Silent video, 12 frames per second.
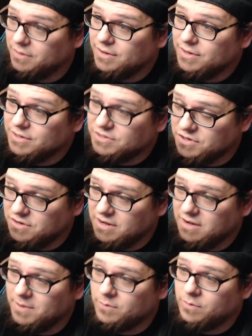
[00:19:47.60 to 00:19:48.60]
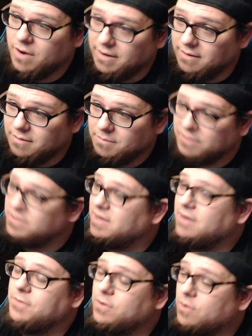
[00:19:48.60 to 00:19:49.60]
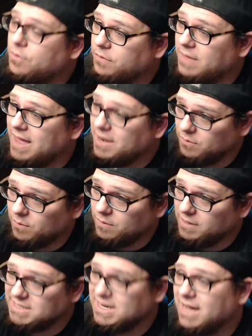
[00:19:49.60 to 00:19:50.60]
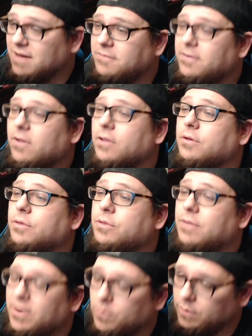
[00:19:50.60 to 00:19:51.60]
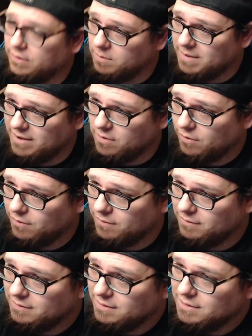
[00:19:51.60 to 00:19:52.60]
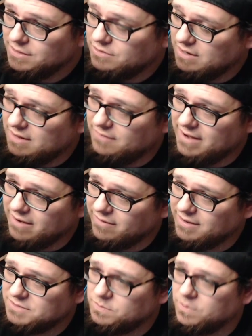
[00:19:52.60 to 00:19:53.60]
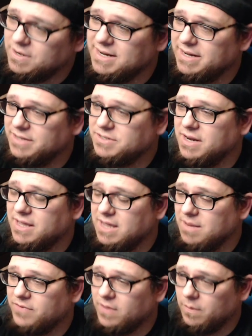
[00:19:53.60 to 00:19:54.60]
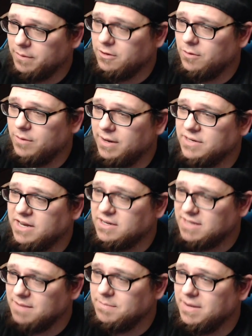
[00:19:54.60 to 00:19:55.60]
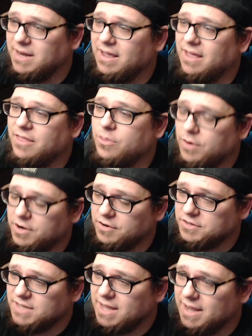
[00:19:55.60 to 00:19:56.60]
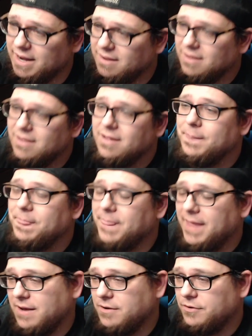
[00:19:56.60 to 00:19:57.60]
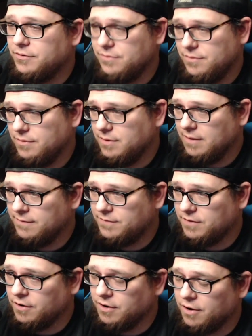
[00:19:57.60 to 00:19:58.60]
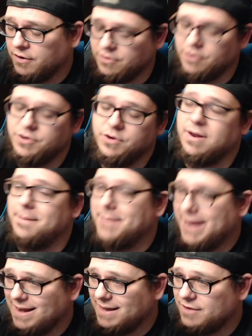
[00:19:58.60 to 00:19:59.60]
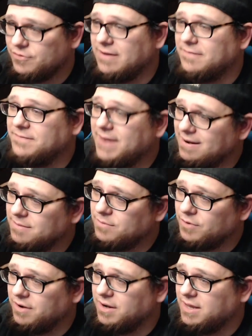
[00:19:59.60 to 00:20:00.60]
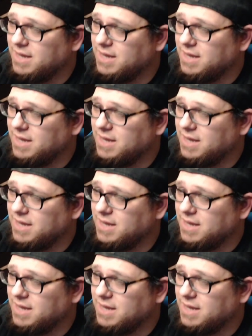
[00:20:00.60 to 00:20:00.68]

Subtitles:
So you need to be running. But then if you go through that door, he's not going to follow you through that door into the main hall. So you have areas where he is going to keep following you and keep being a thorn in your side. And if are you going to panic and try to fight him, or are you going to keep